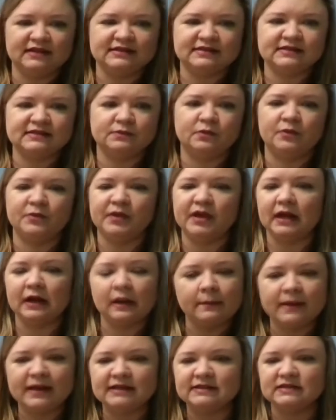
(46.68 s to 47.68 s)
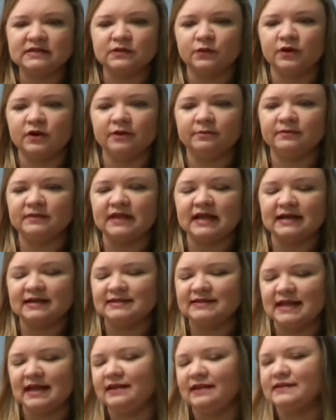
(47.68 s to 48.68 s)
that it, when we get our pets to worm, that
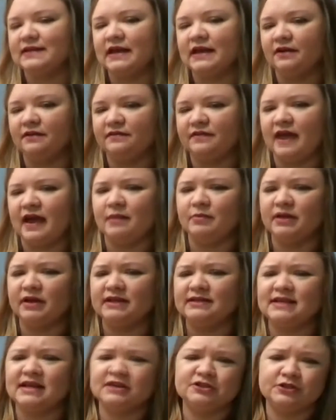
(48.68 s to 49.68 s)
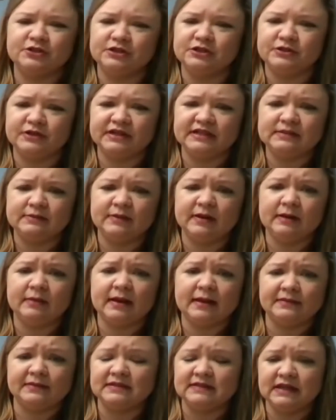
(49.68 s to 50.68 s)
it takes care of that, but it's actually transmitted
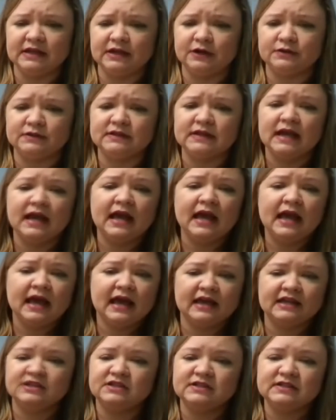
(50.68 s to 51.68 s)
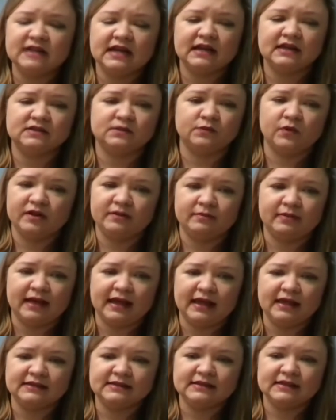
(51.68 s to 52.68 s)
by mosquitoes. It just takes one
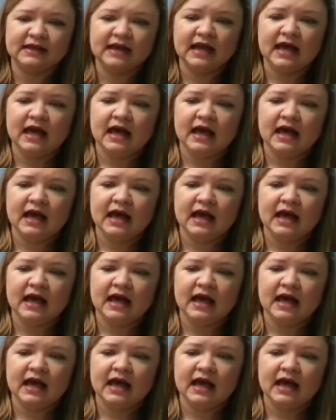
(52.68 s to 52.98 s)
bite.